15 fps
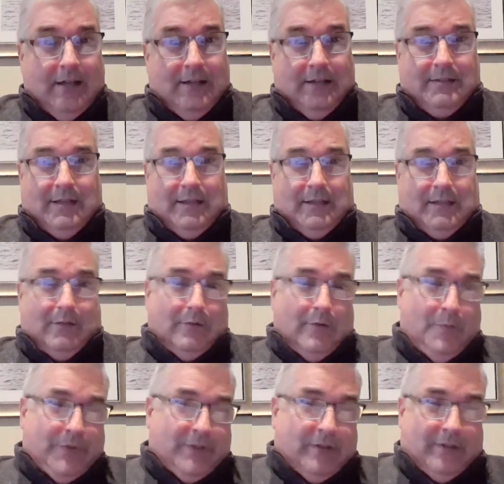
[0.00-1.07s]
It's like,
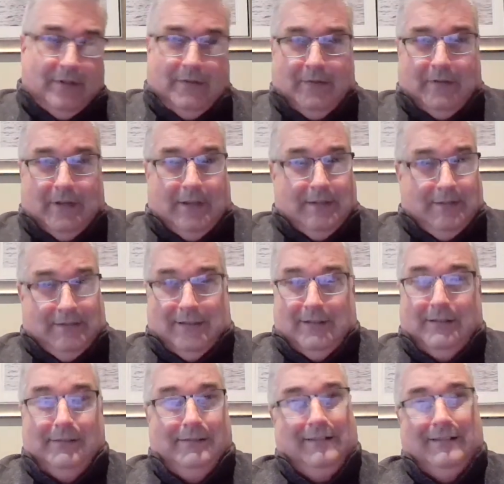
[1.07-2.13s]
oops, you know, I,
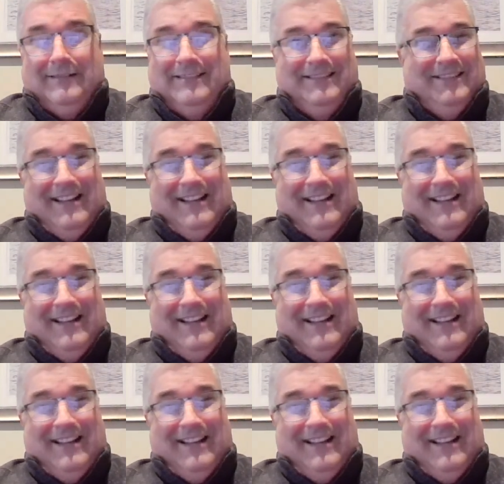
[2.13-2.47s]
I, I